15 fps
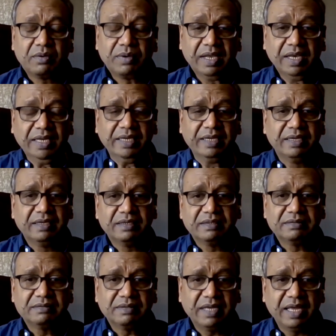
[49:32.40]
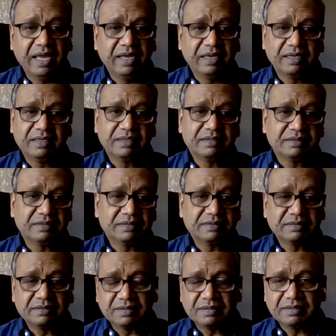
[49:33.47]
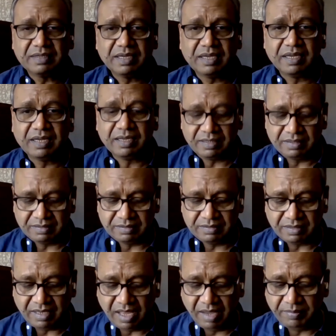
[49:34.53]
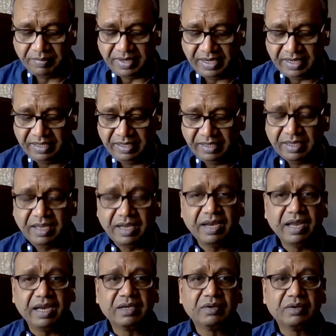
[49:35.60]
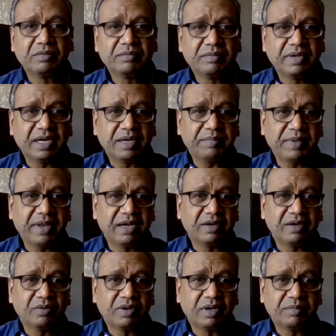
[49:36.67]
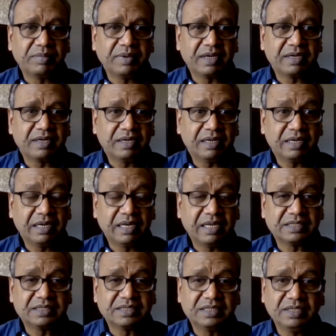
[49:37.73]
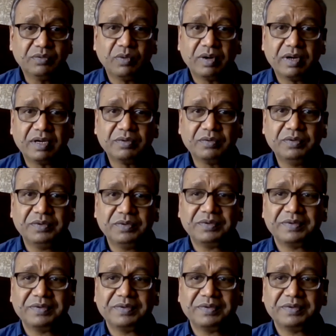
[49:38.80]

really hey uh, i'm ready i like to get married to her but does she want to